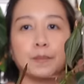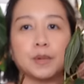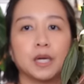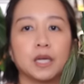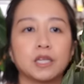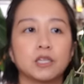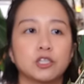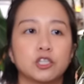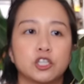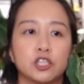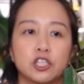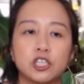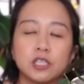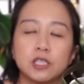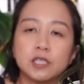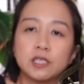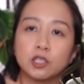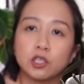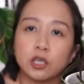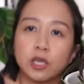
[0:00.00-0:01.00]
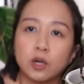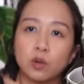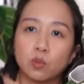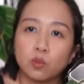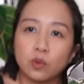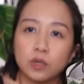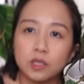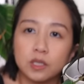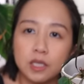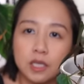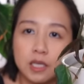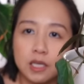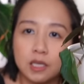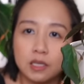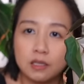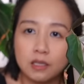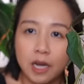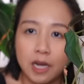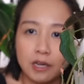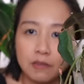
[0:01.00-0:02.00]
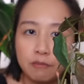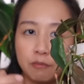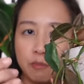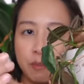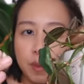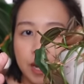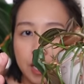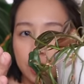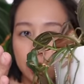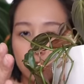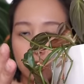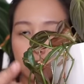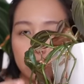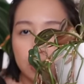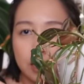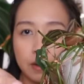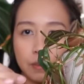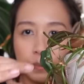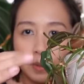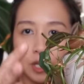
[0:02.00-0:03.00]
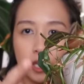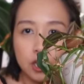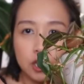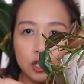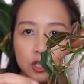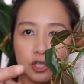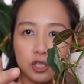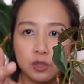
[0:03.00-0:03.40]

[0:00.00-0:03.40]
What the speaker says: but she's looking really kind of bare up here.